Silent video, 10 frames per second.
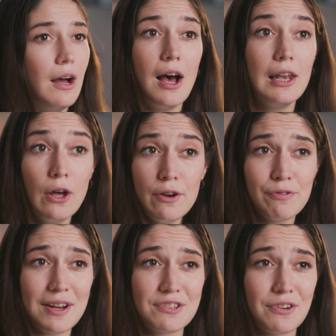A lot of
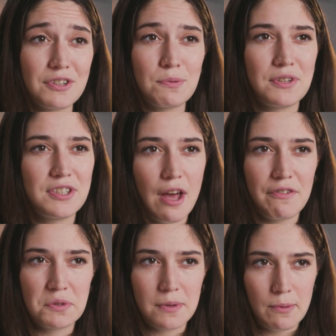restaurants will
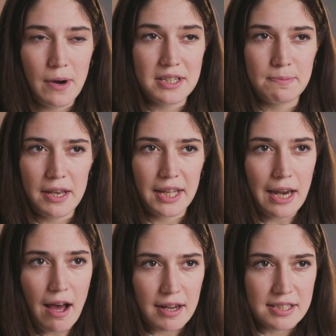serve sweet wines by the
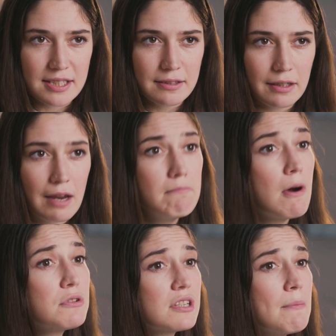glass, and
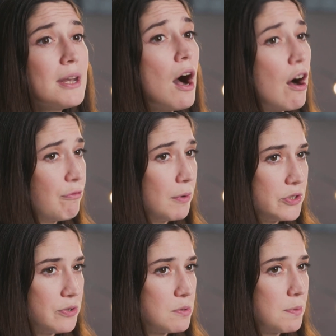most come in half
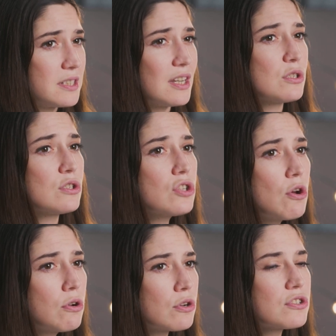bottles because they're
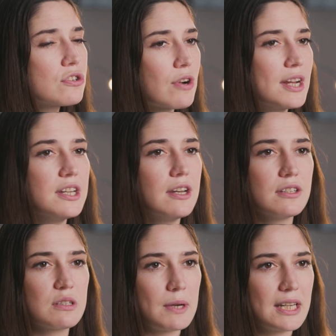so concentrated
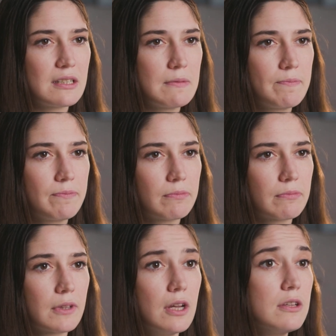and sweet.
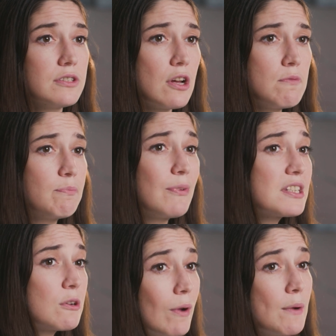So
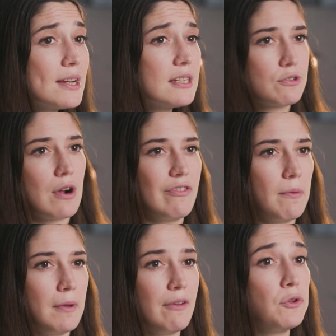that's a great way to try
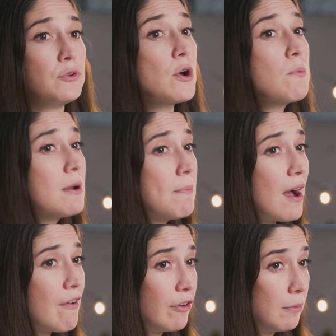them if you don't want to
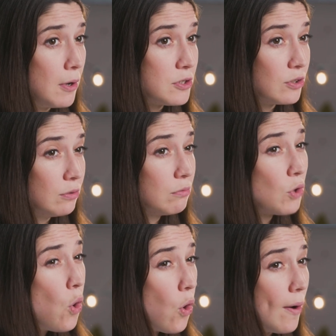buy a full bottle,
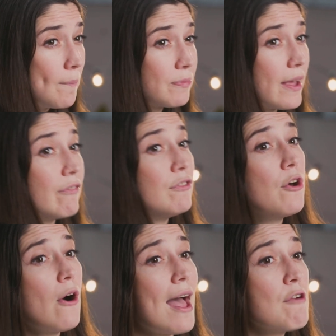or if
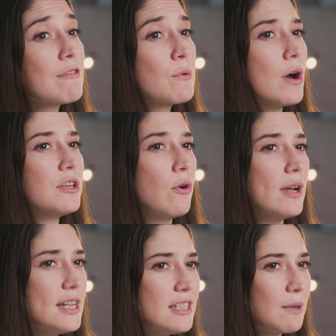not everyone you're
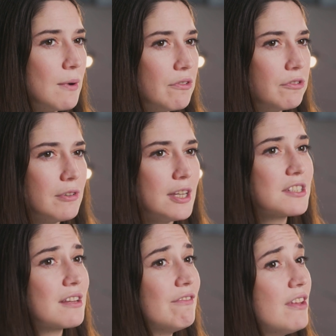eating with
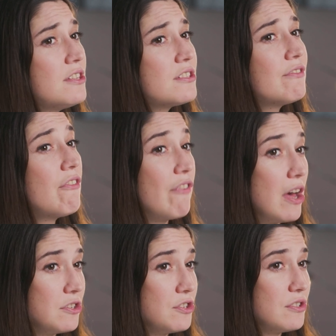is convinced of the
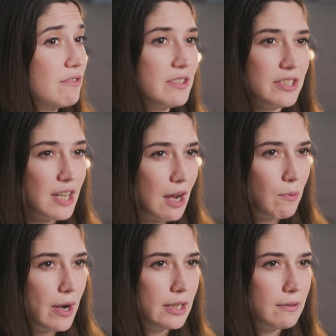virtues of dessert
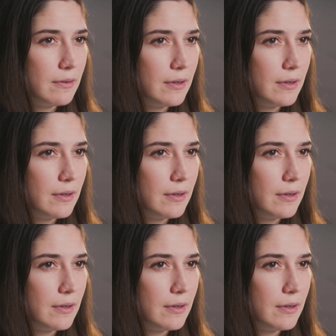wine.